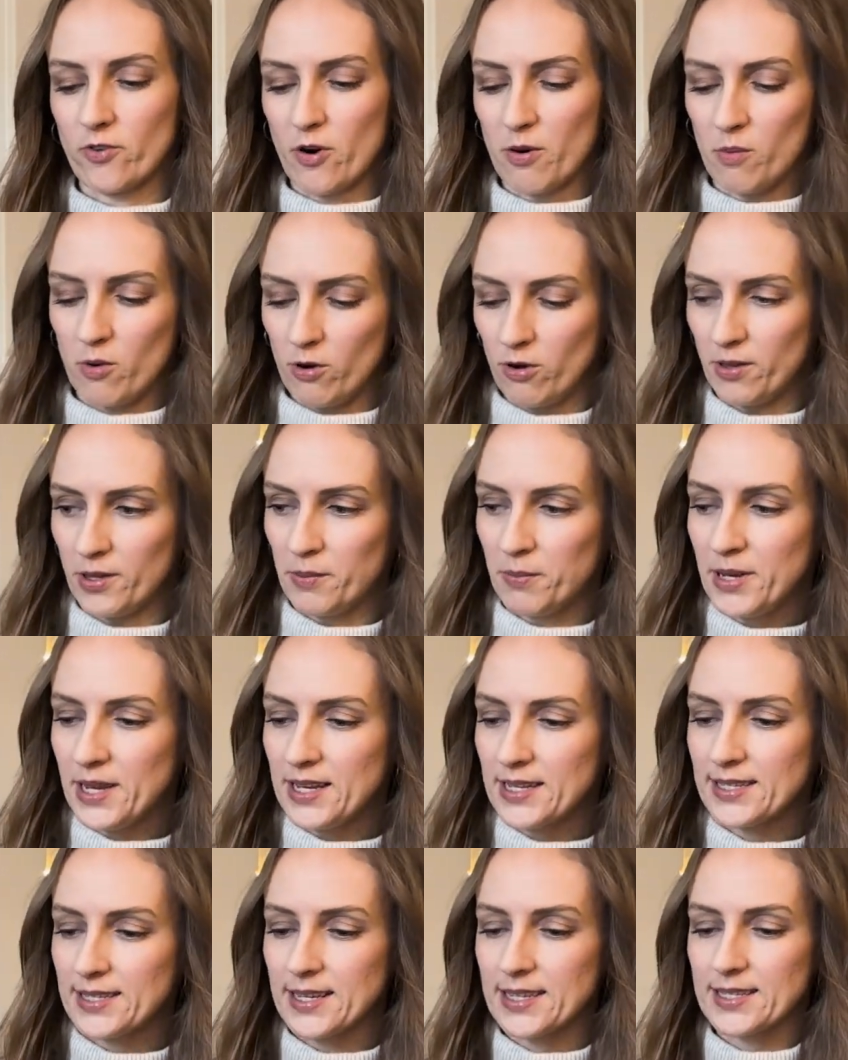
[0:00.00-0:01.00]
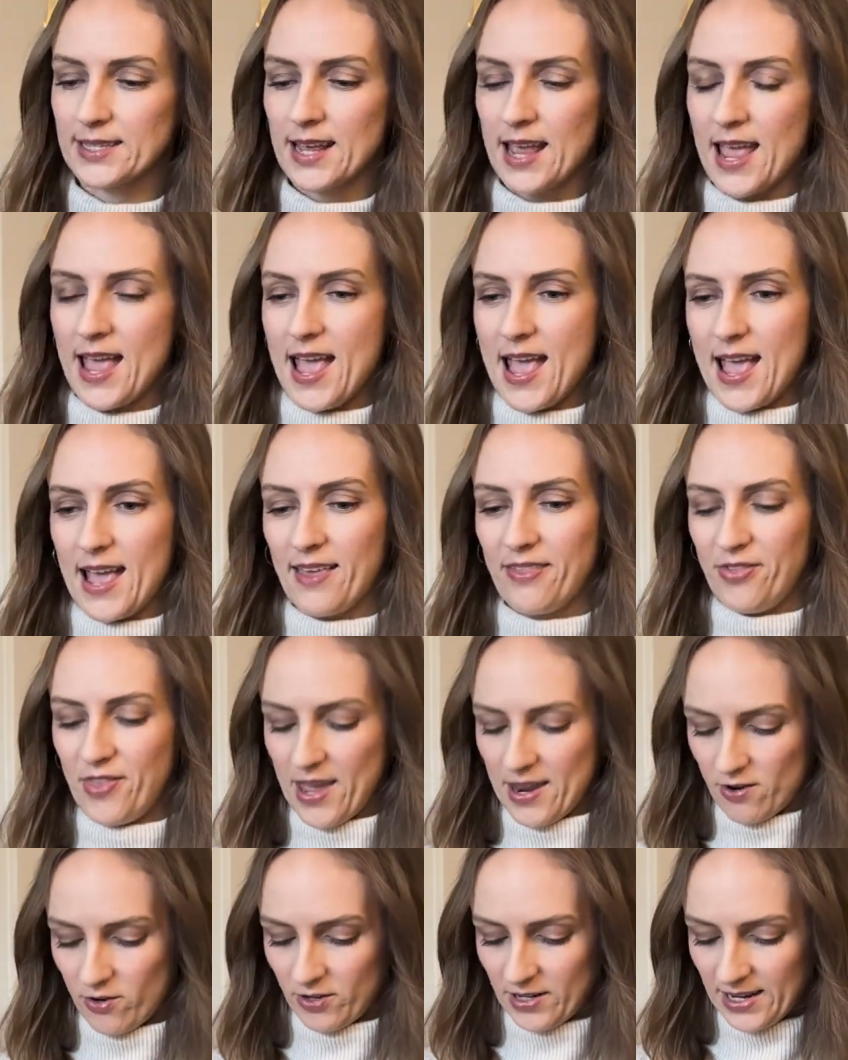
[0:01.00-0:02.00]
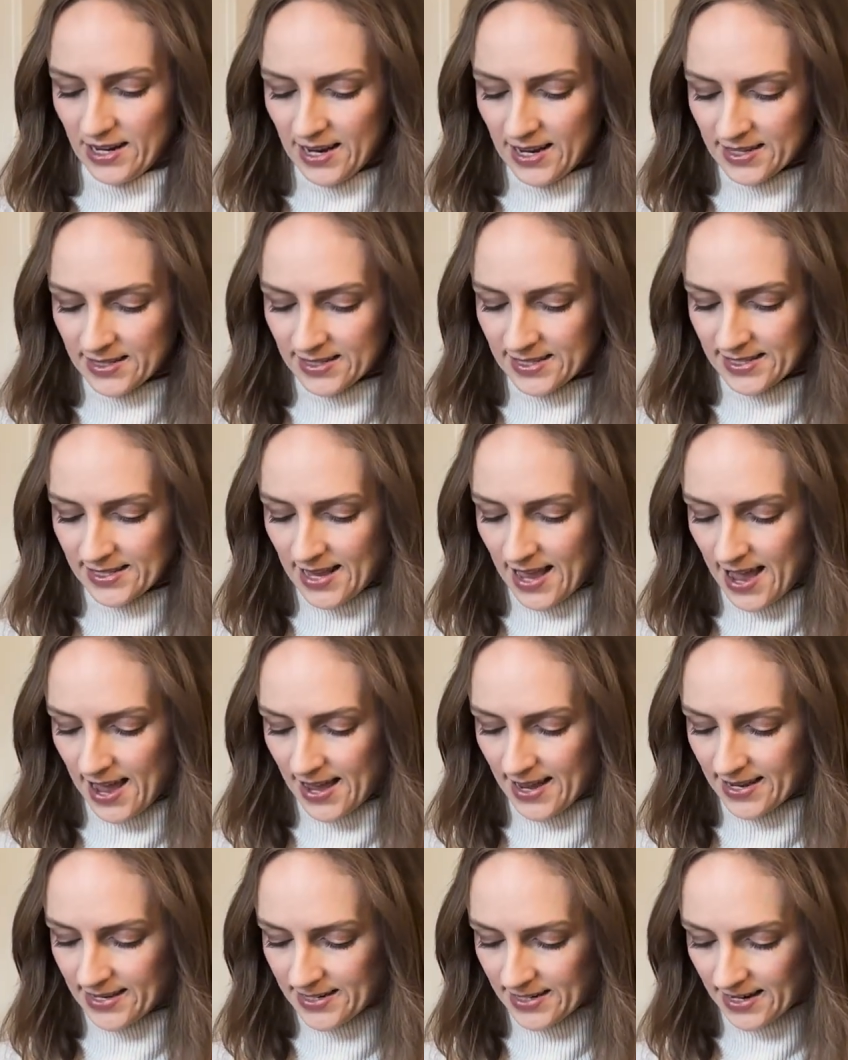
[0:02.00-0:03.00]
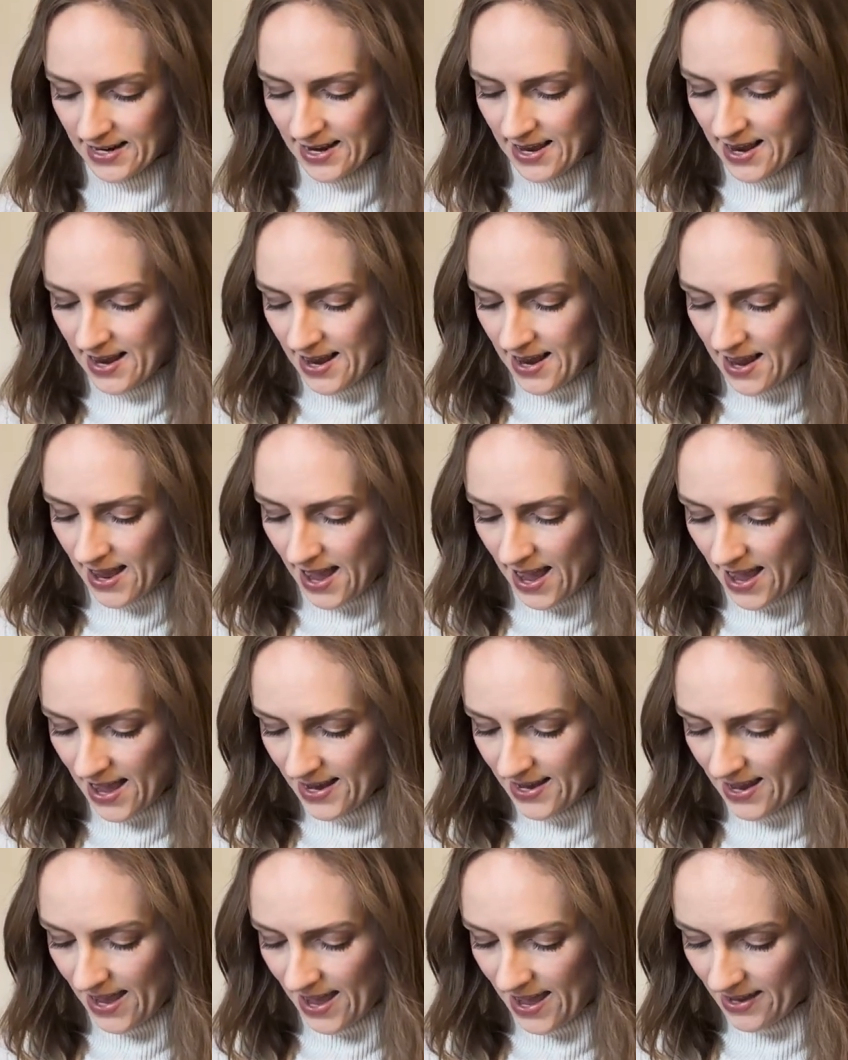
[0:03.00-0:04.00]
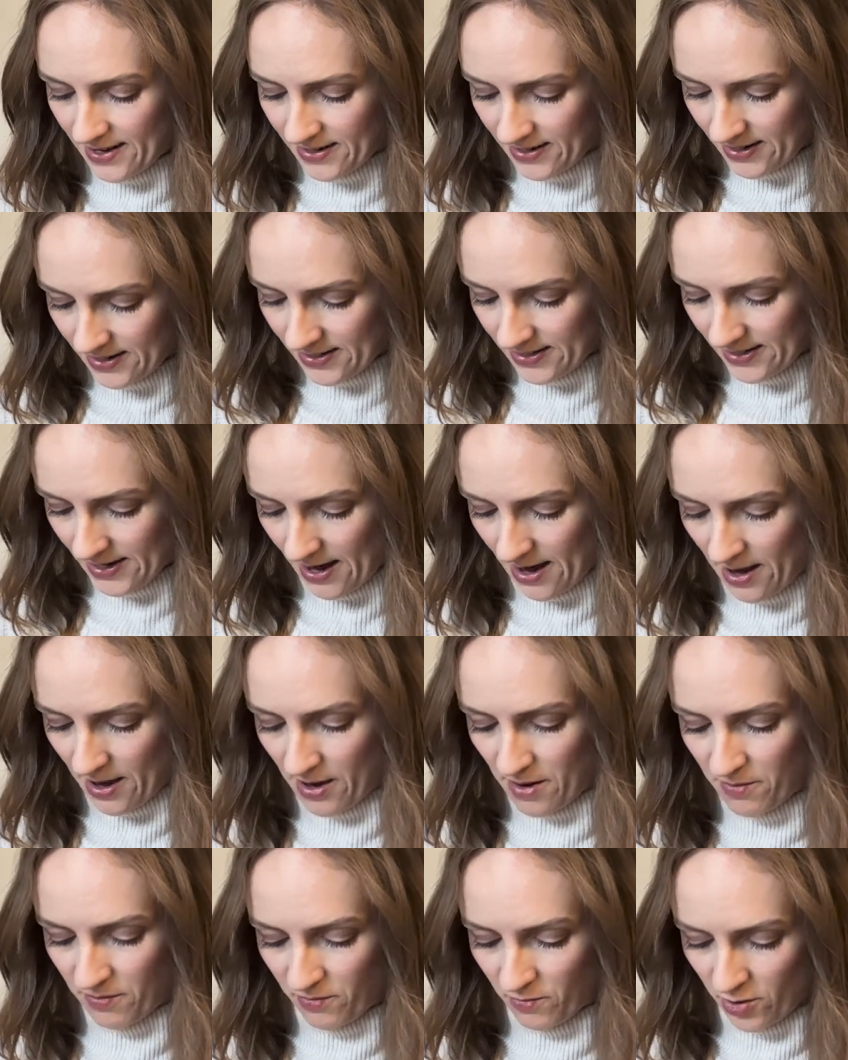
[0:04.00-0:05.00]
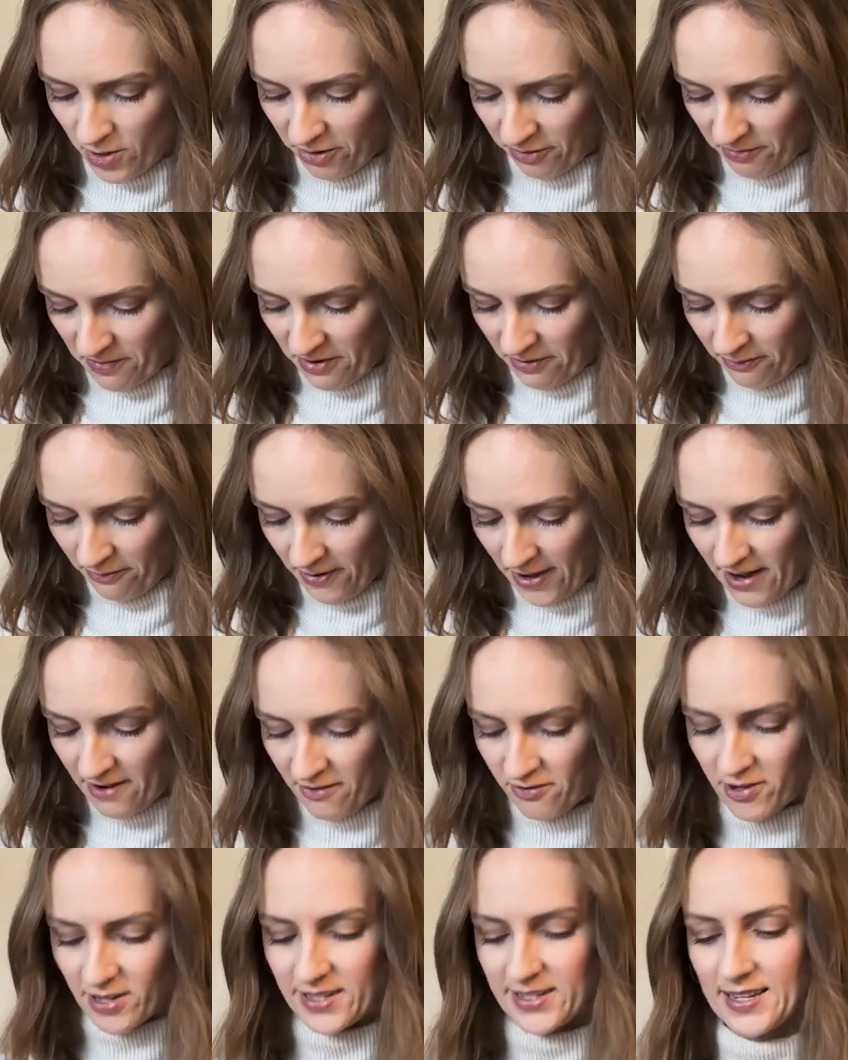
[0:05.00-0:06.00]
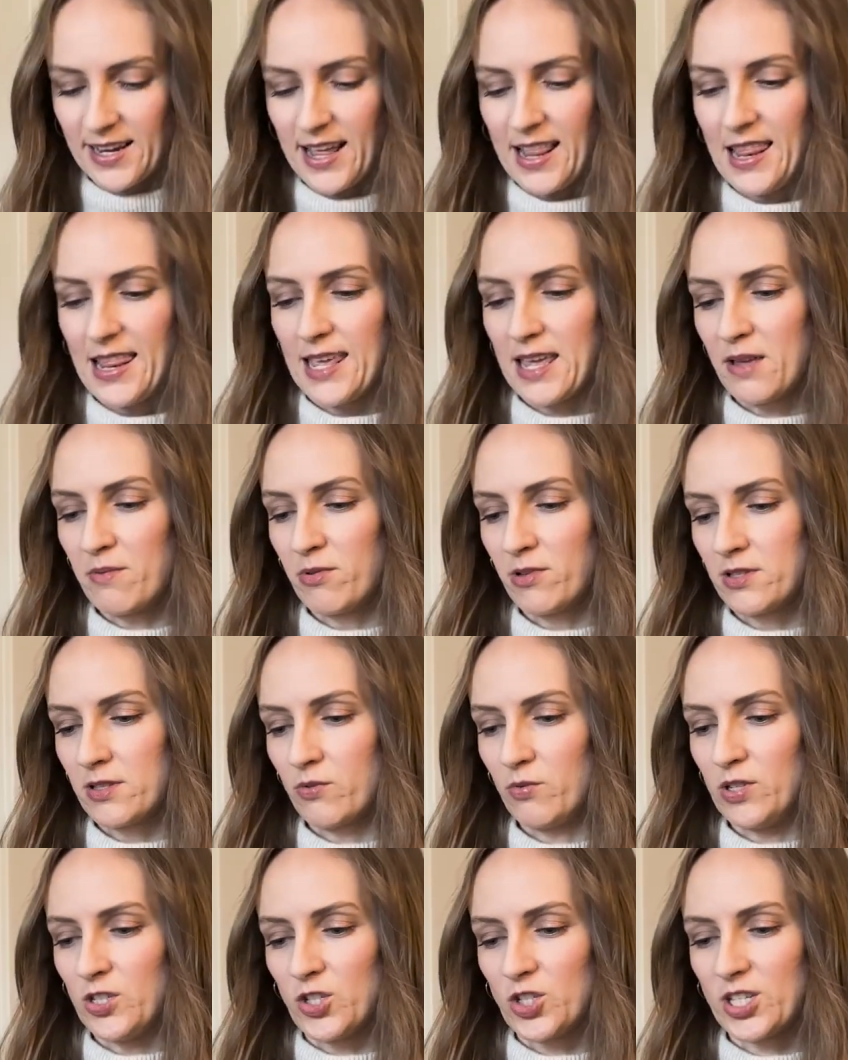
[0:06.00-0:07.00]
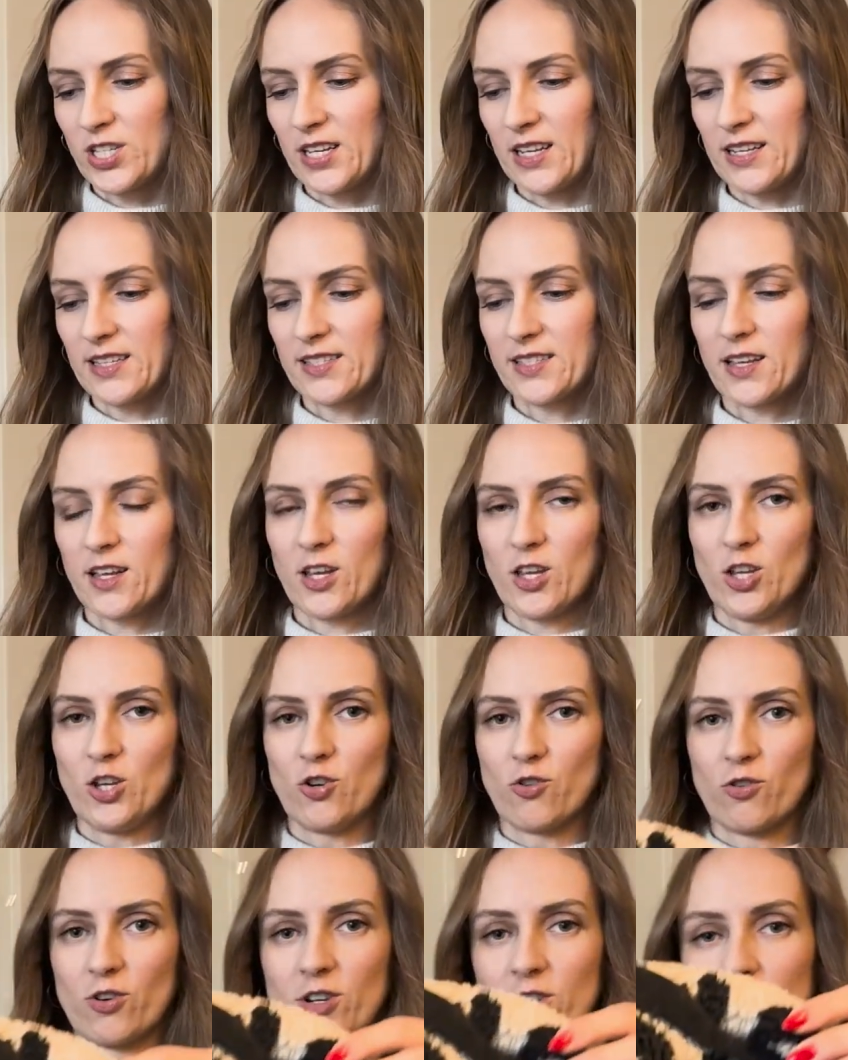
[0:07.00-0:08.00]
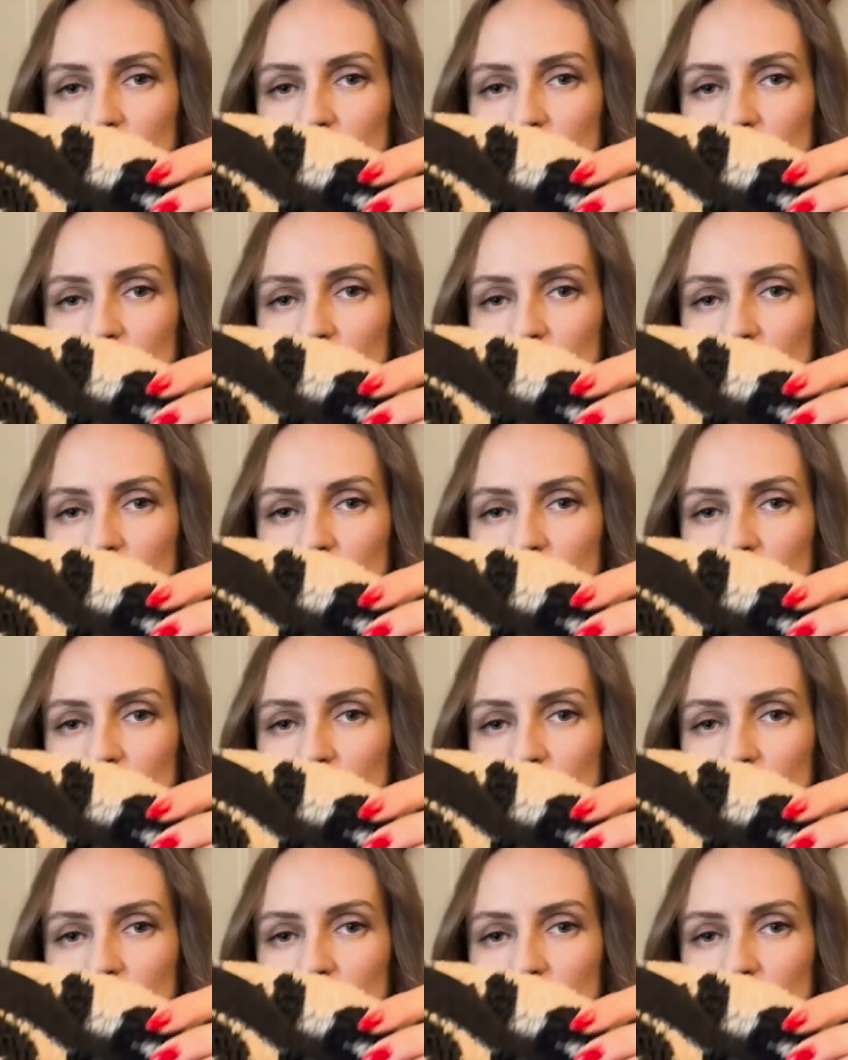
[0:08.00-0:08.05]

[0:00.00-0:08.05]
from all the pieces. And then on the inside I added one of my favorite labels, which says "You're